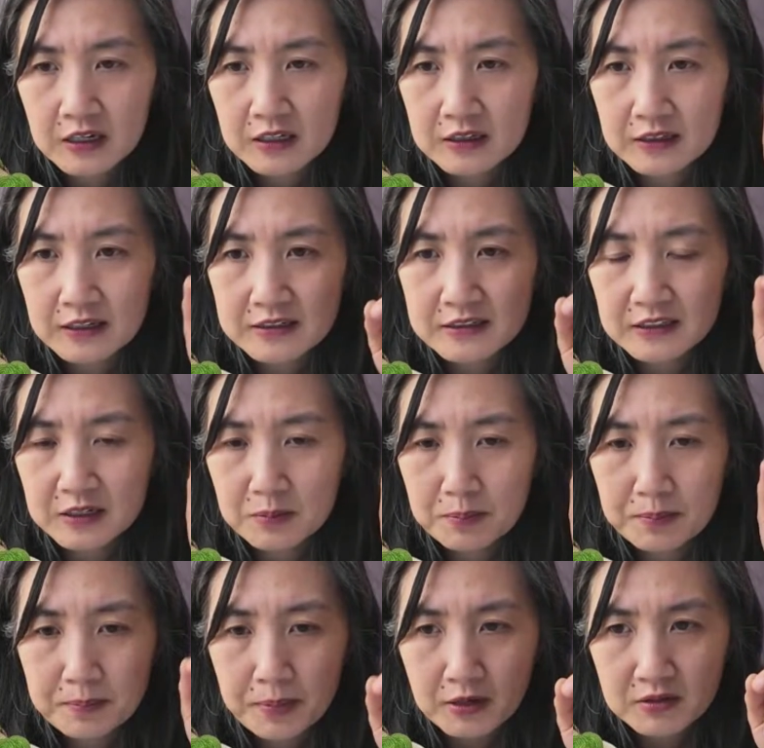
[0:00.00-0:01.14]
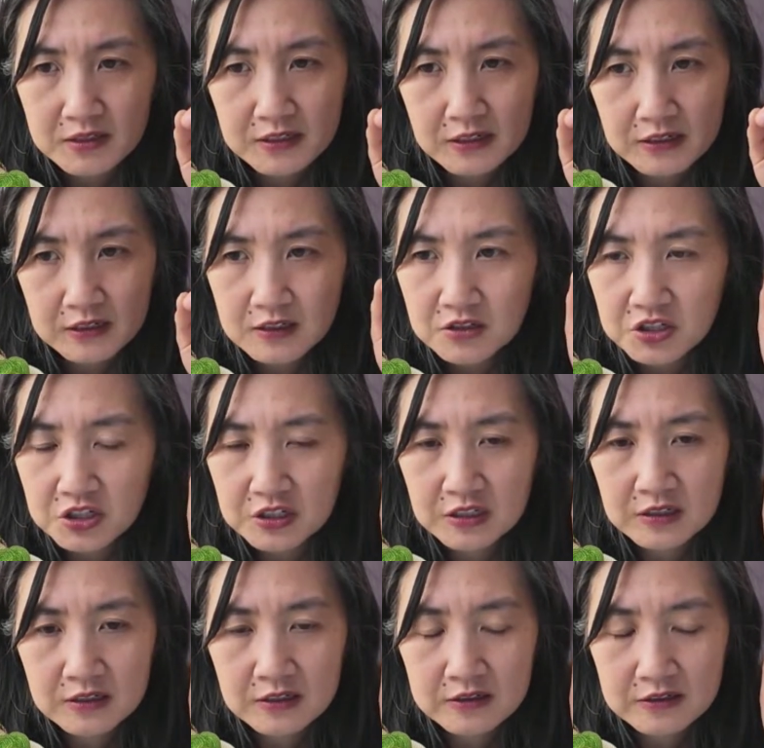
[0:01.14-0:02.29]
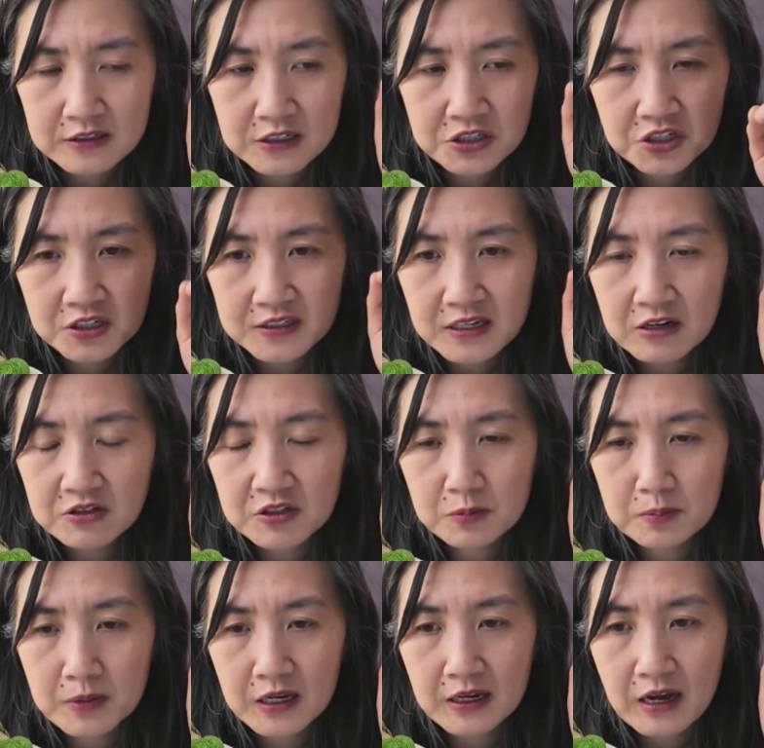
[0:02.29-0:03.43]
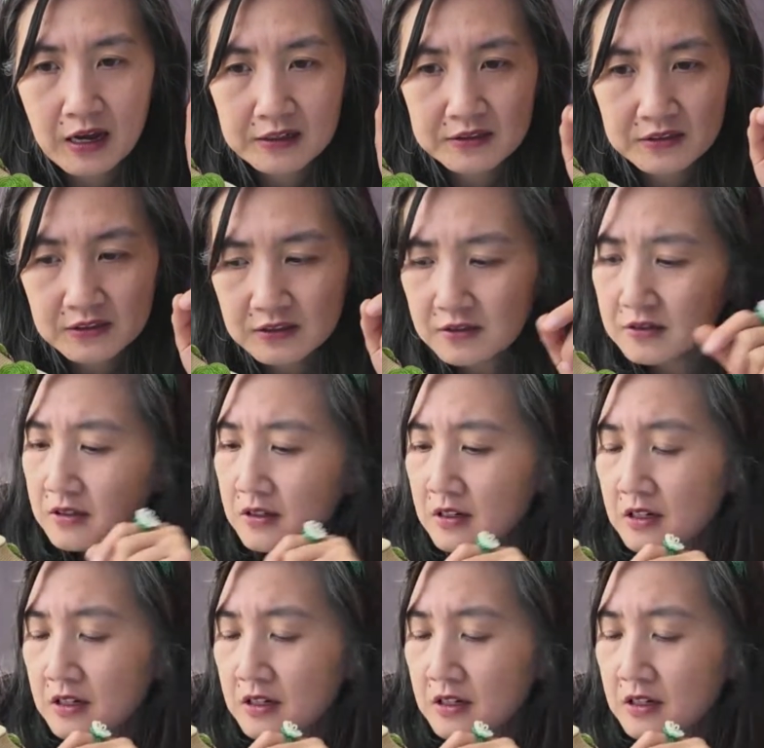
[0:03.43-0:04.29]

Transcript: Leslie Belton. She is teaching us how to make hyacinths.